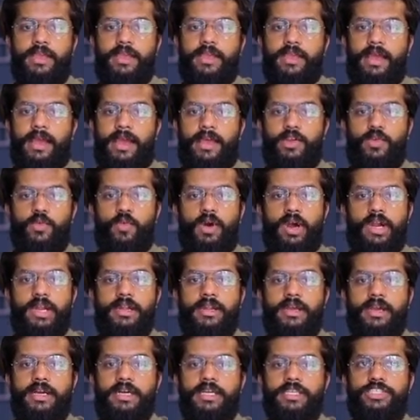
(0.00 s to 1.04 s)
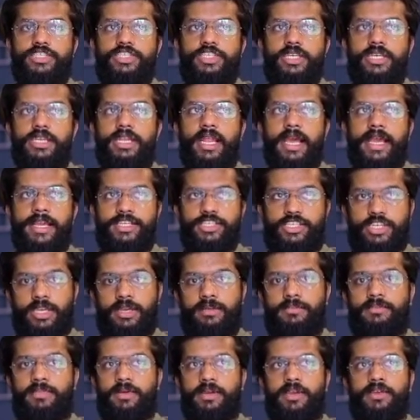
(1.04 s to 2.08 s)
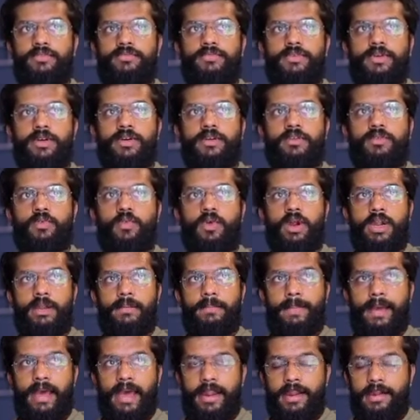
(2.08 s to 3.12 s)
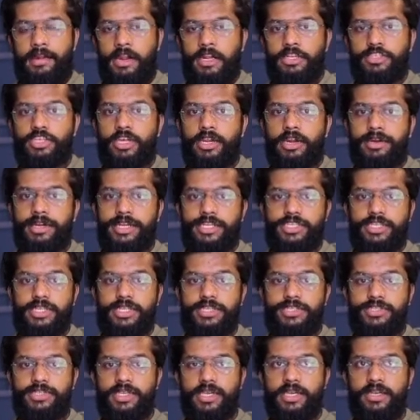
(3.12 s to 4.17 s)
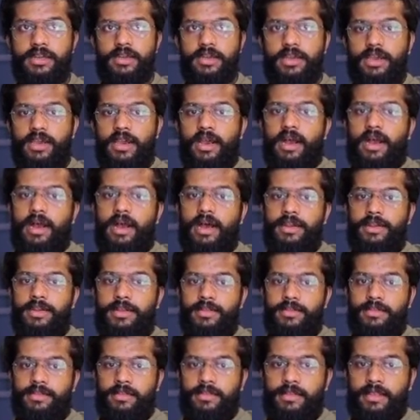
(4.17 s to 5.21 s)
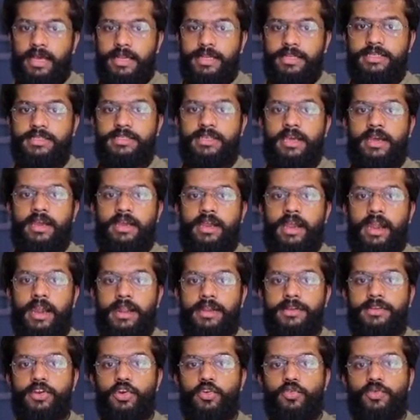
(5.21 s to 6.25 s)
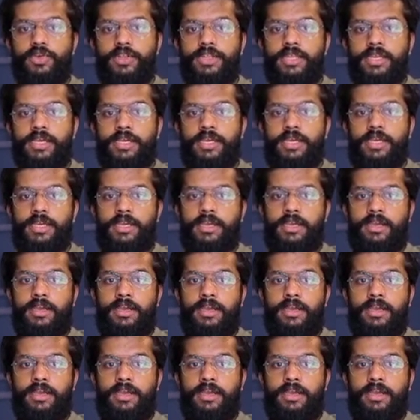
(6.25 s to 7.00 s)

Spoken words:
And one T-like shape, if one parental generation is there, and that is connected with a